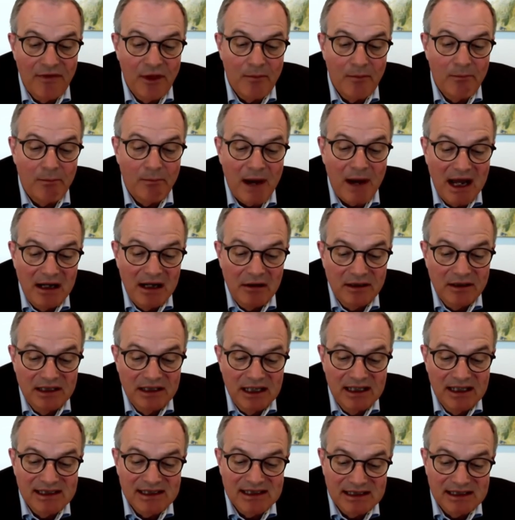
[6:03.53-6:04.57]
of the
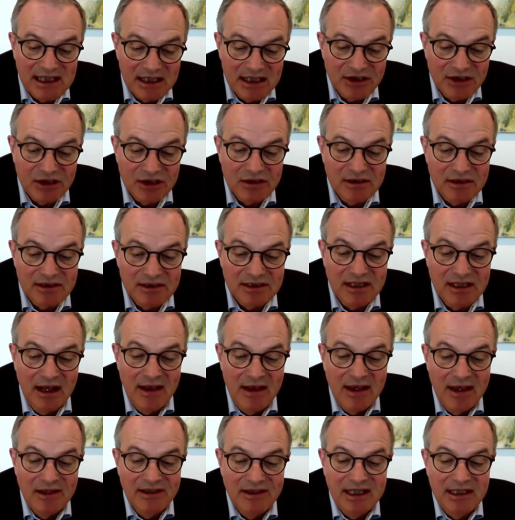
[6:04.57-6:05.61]
piloting sessions
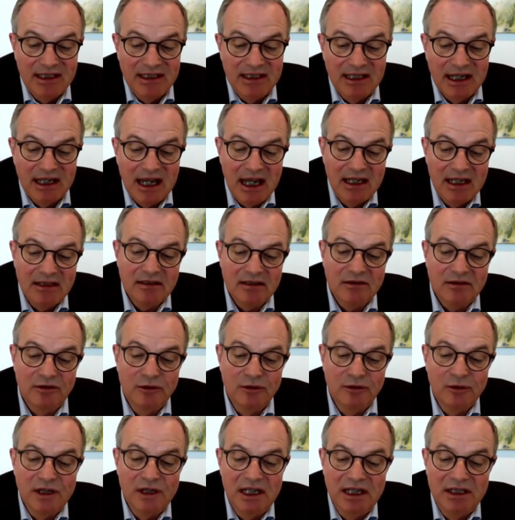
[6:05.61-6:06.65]

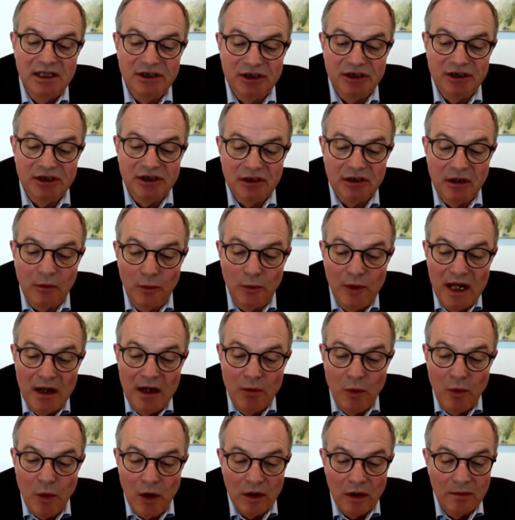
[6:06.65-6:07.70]
dedicated to initial
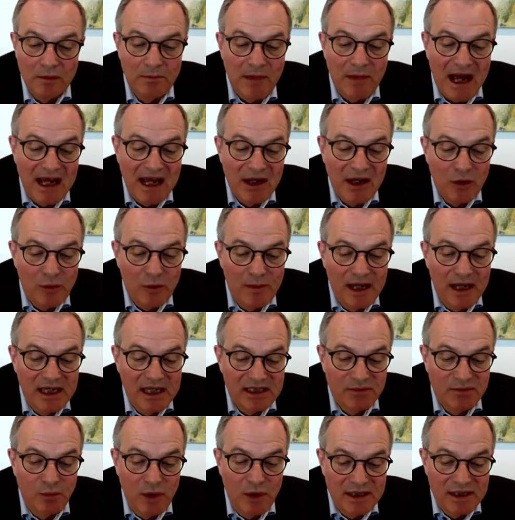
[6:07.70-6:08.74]
real-world
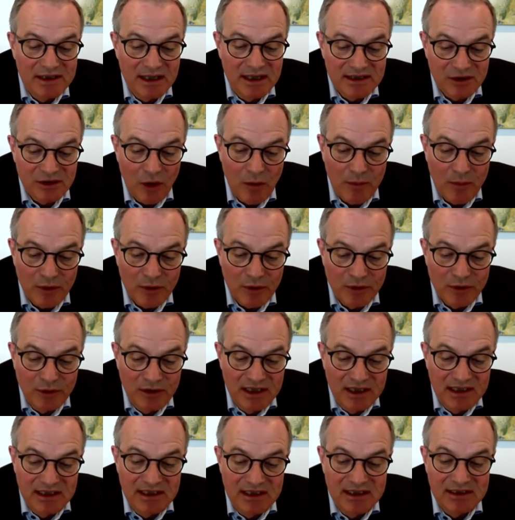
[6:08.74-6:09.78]
bio-based business
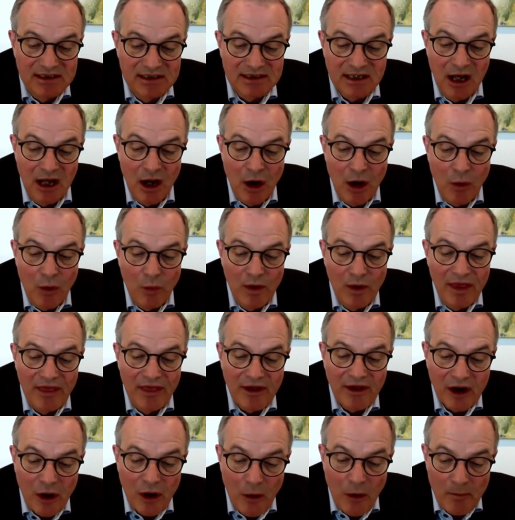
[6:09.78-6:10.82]
opportunities
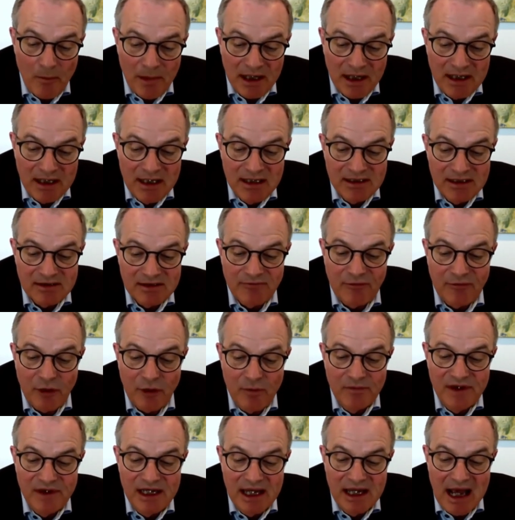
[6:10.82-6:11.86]
with companies
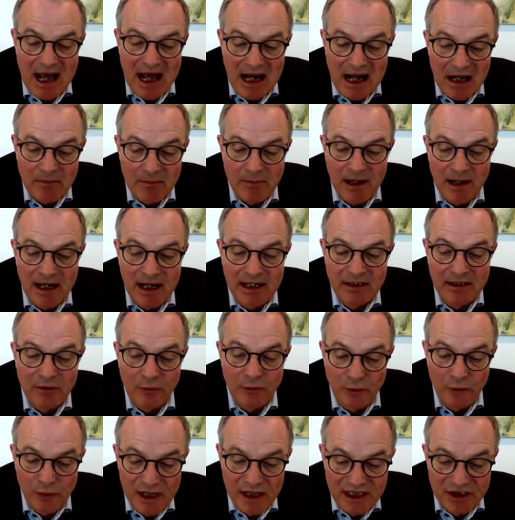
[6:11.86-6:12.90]
from the
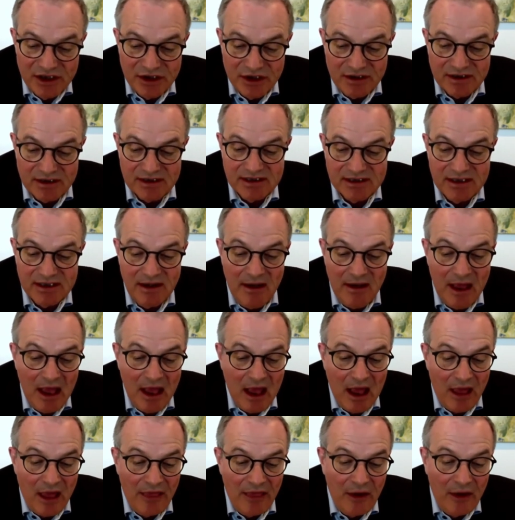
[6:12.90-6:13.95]
Alpine regions.
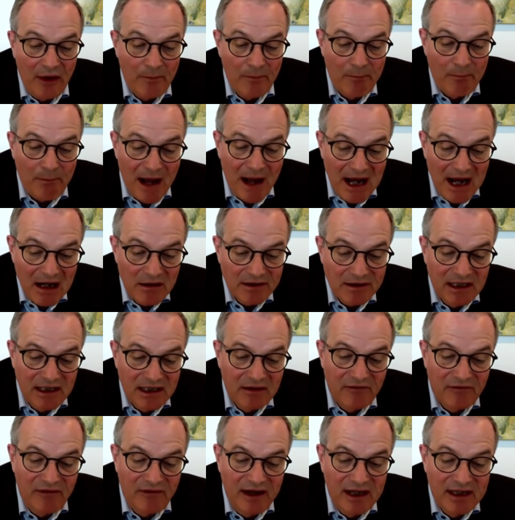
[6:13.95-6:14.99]
The
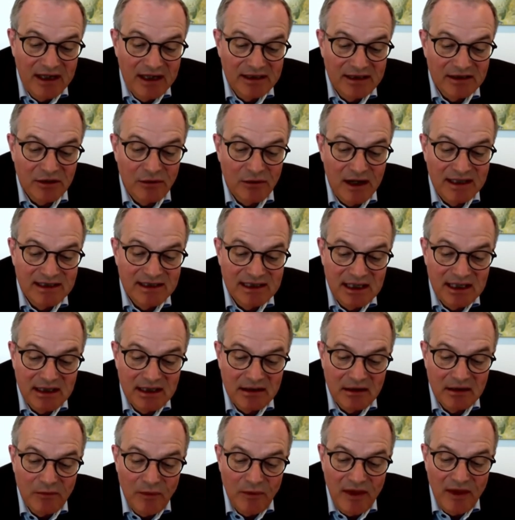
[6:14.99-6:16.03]
piloting phase
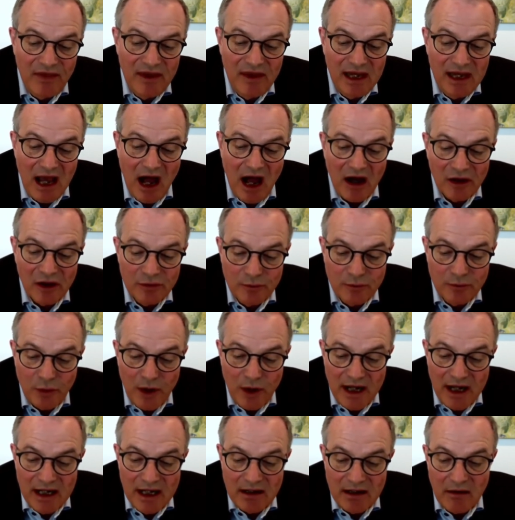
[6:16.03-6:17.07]
coincided with the
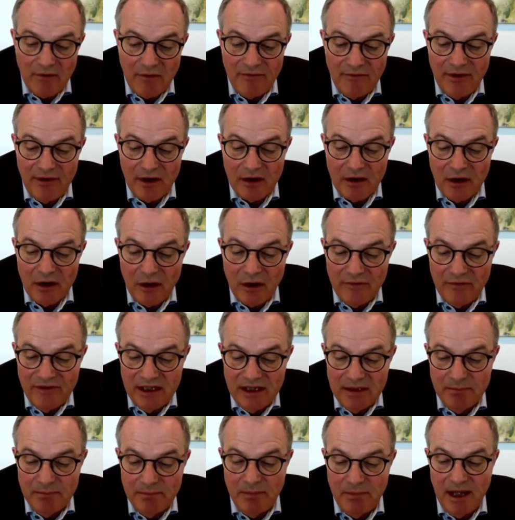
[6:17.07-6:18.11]
outbreak of the
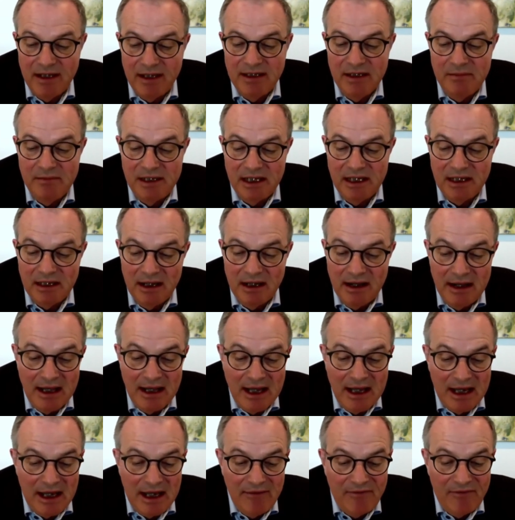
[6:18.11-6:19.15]
COVID pandemic.
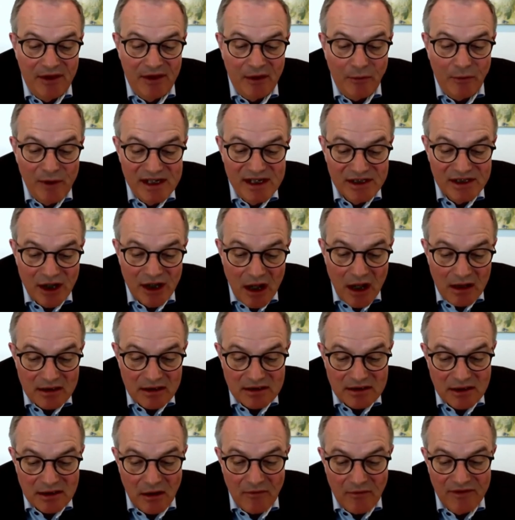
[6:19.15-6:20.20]
If the
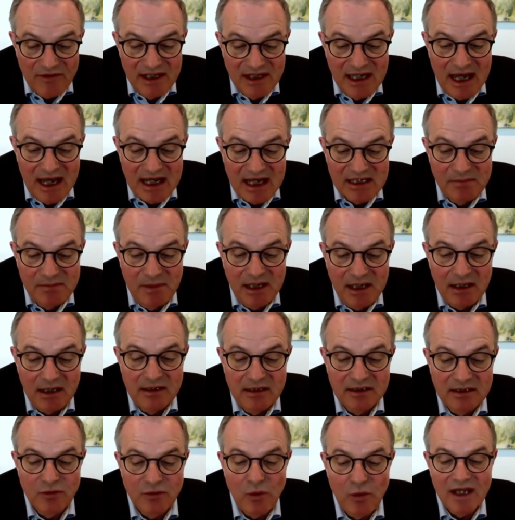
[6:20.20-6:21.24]
results of the
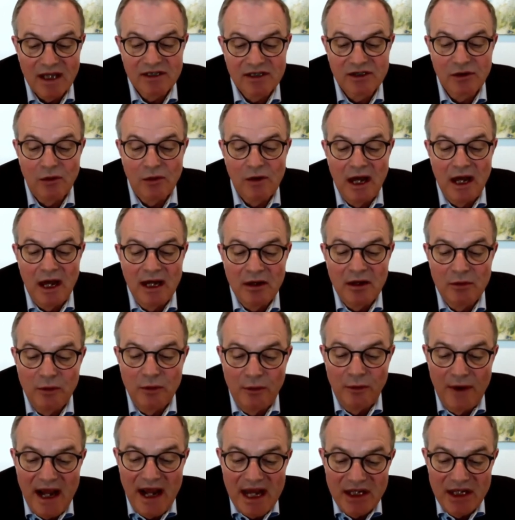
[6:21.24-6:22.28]
experience were so
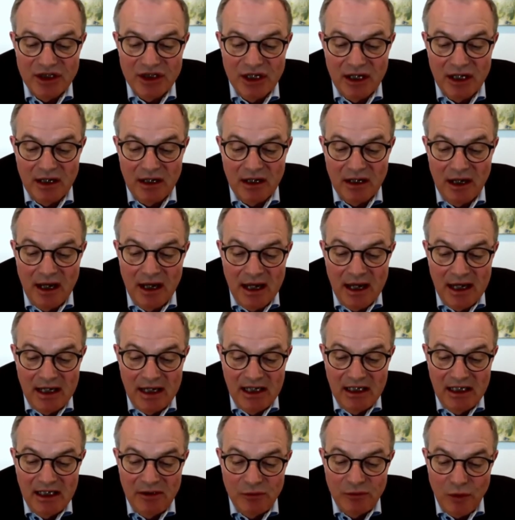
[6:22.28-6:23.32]
encouraging,
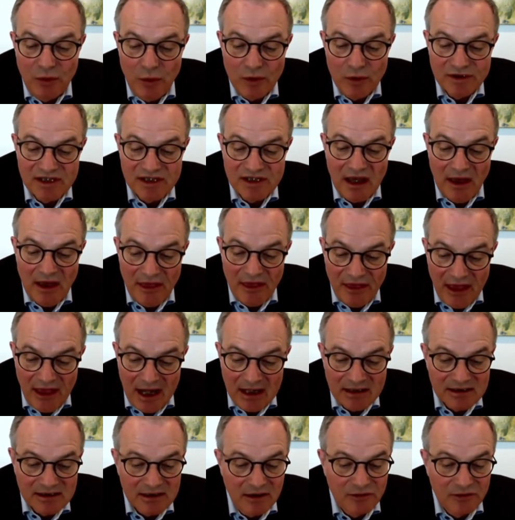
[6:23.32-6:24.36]
it was
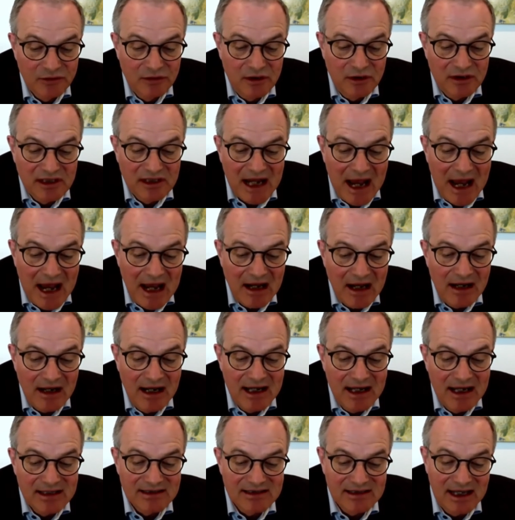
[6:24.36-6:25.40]
thanks to the
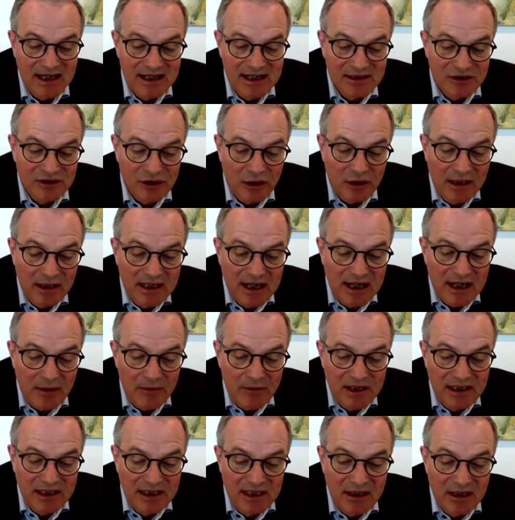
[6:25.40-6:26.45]
tireless and
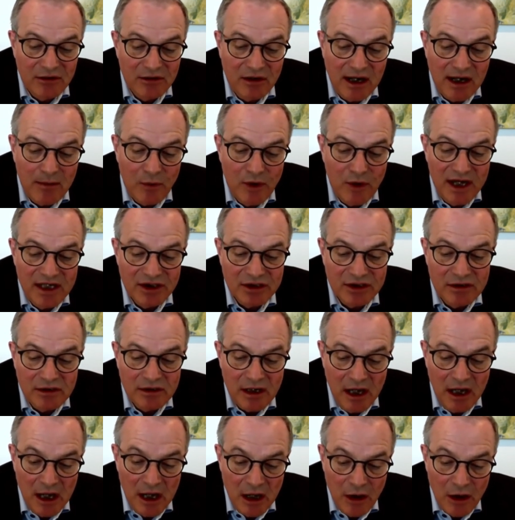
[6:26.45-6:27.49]
solidarity
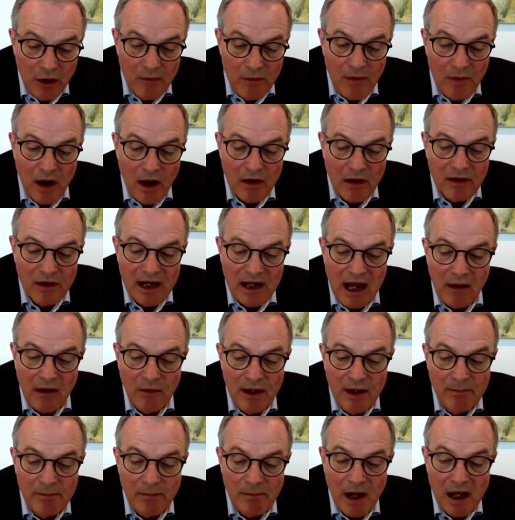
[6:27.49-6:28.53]
collaboration among
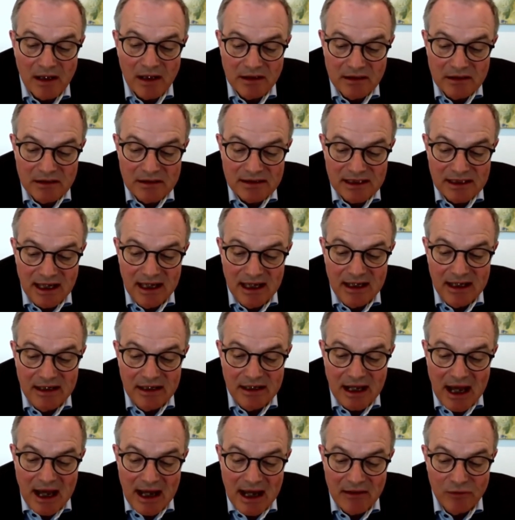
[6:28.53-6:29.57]
our partners,
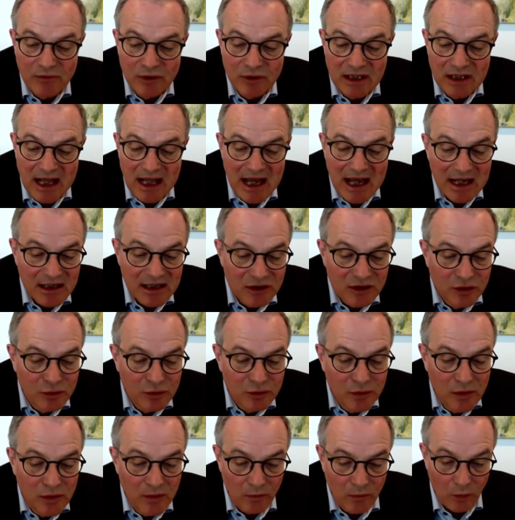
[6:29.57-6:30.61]
and I would like
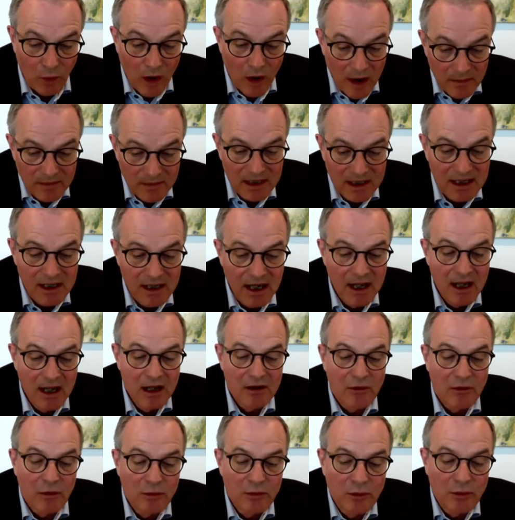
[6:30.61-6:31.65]
to warmly
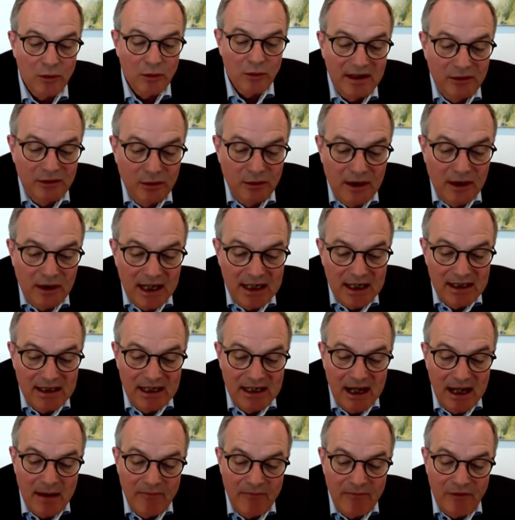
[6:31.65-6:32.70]

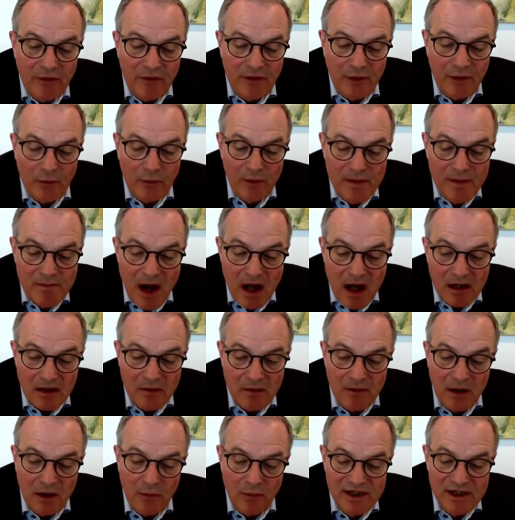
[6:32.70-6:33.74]
congratulate them for the
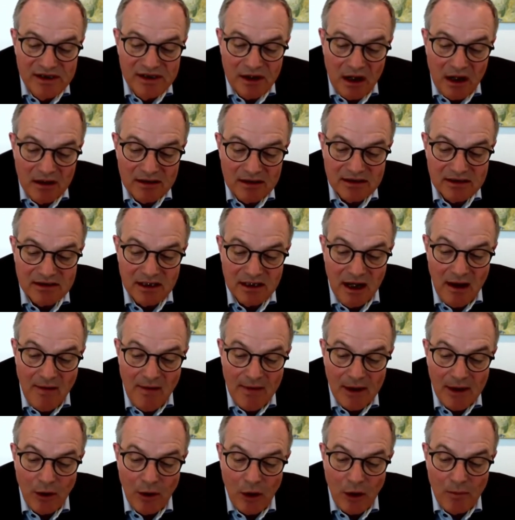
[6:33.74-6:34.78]
remarkable results
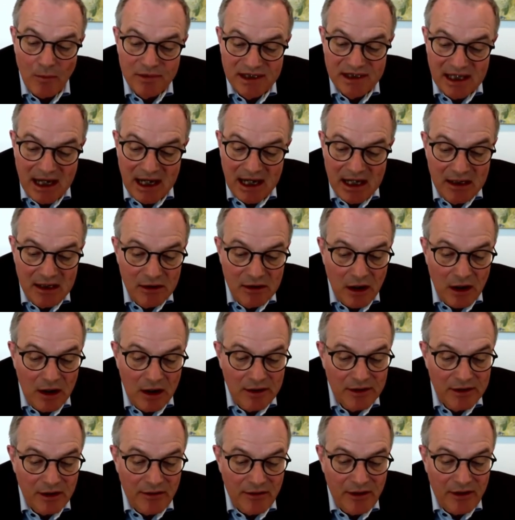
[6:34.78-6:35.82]
obtained
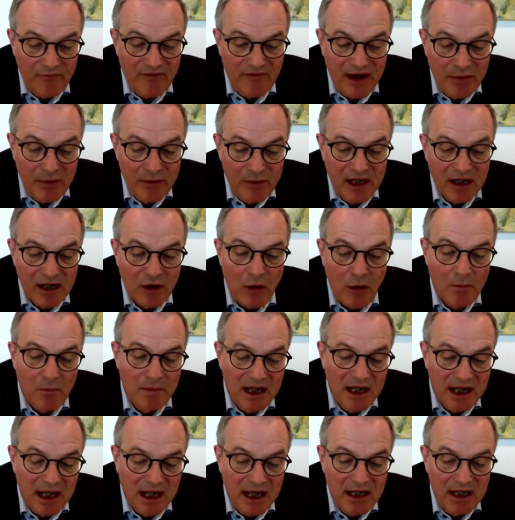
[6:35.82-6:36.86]
under the very
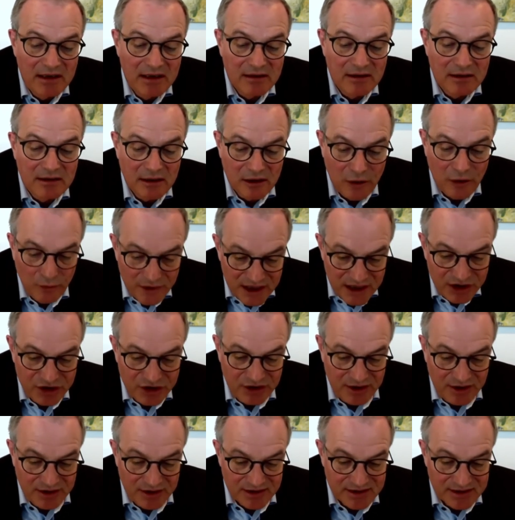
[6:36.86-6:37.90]
complicated
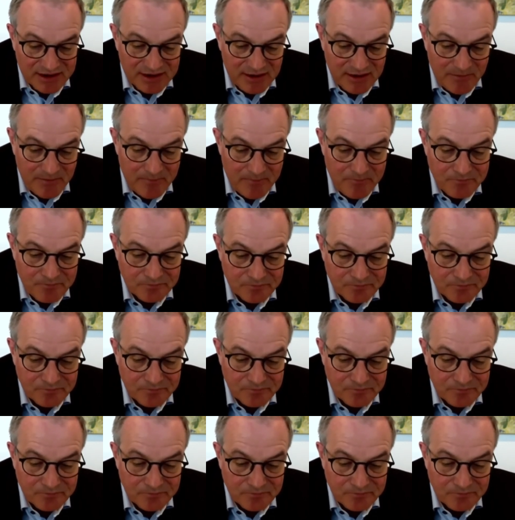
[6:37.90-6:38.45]
conditions.